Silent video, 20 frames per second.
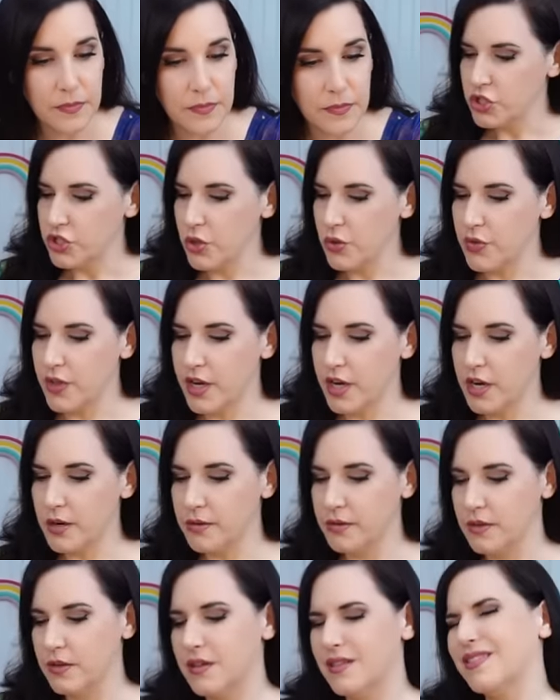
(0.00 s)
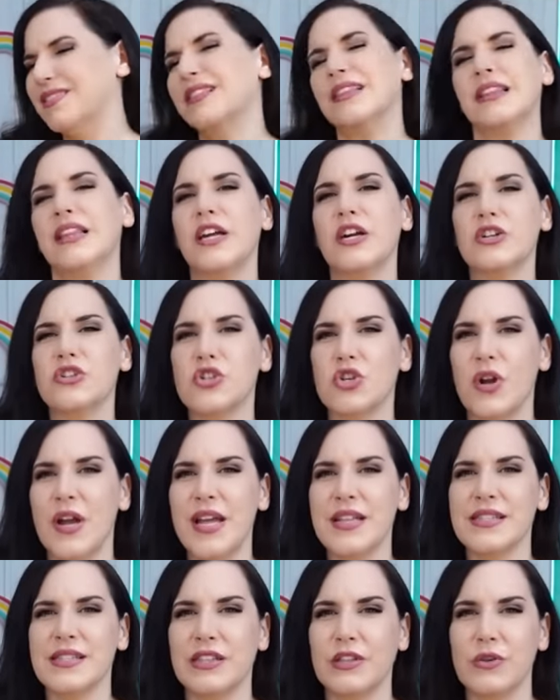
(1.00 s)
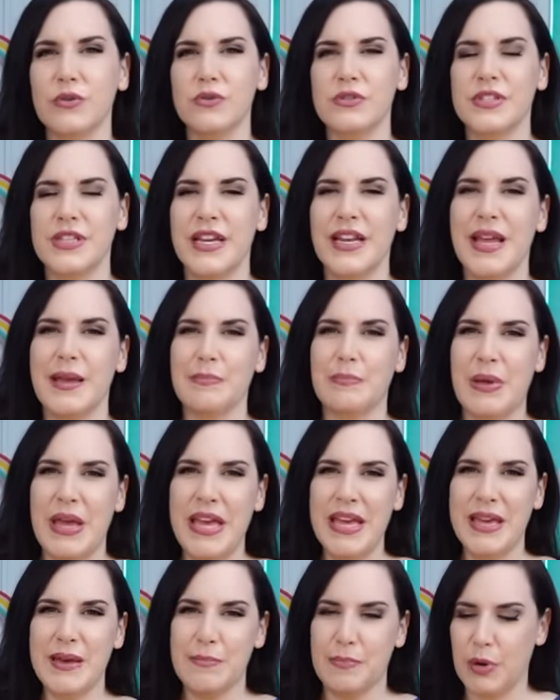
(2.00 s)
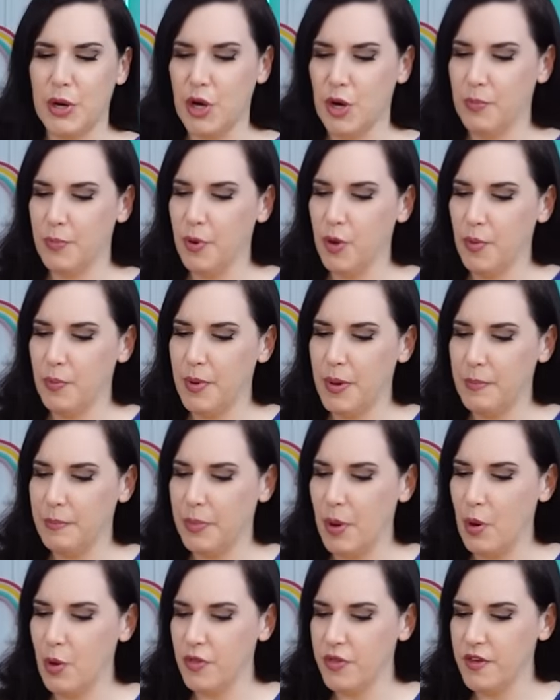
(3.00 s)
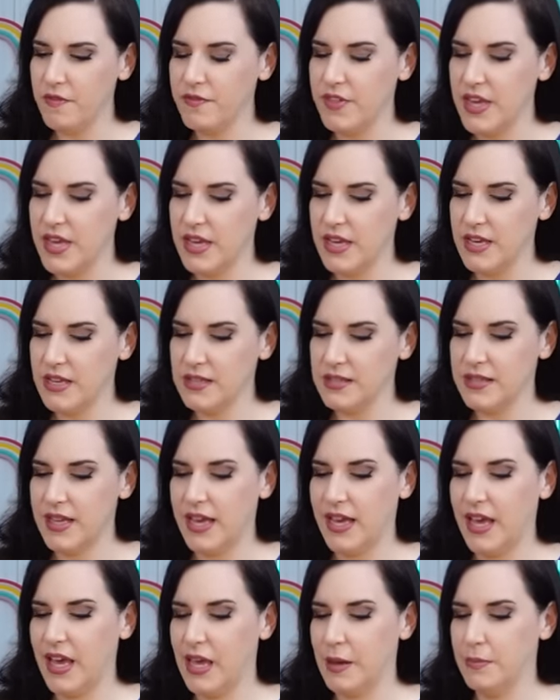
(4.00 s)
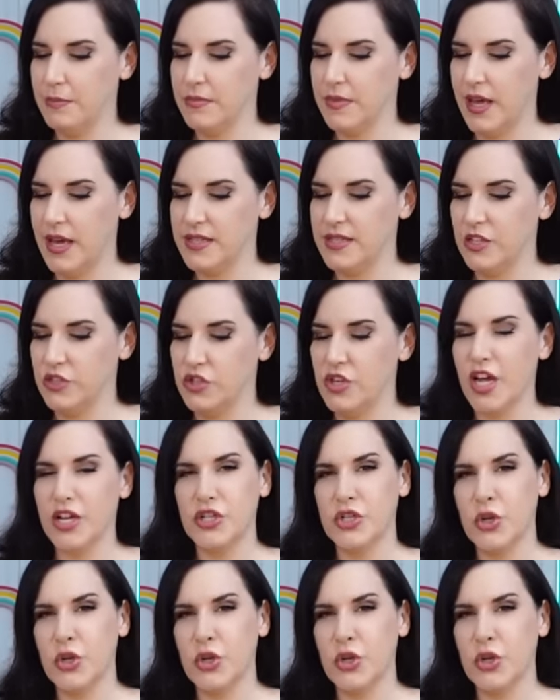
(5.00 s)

So they're, they're translucent and pink and purple, but both of these, they came as a, a